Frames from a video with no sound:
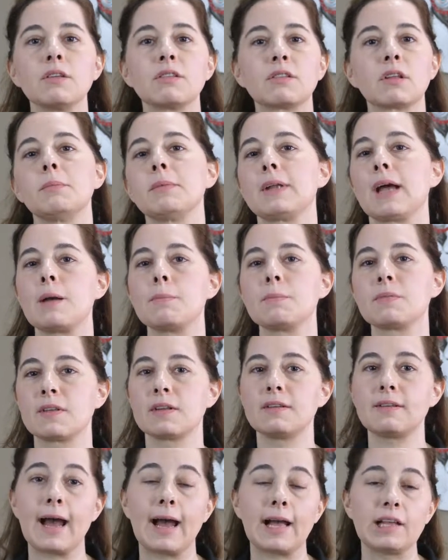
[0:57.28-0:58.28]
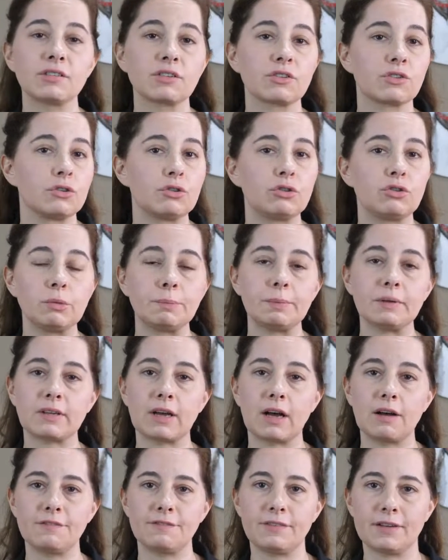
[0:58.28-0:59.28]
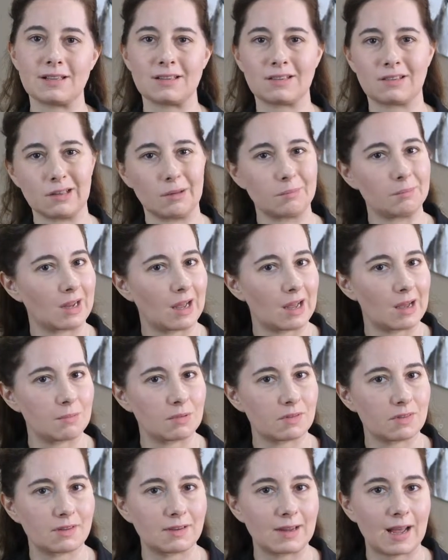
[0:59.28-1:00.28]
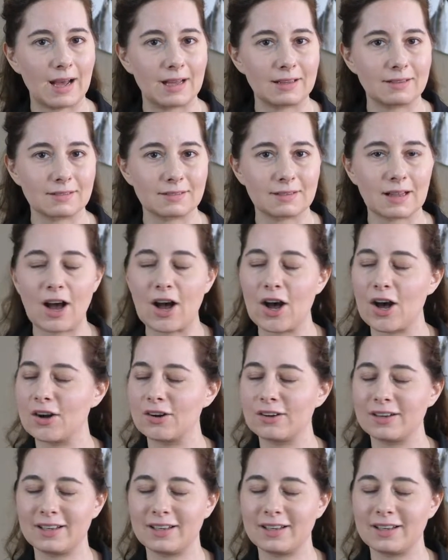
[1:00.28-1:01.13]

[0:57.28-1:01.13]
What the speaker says: Sometimes the tasks are super tough and sometimes the tasks are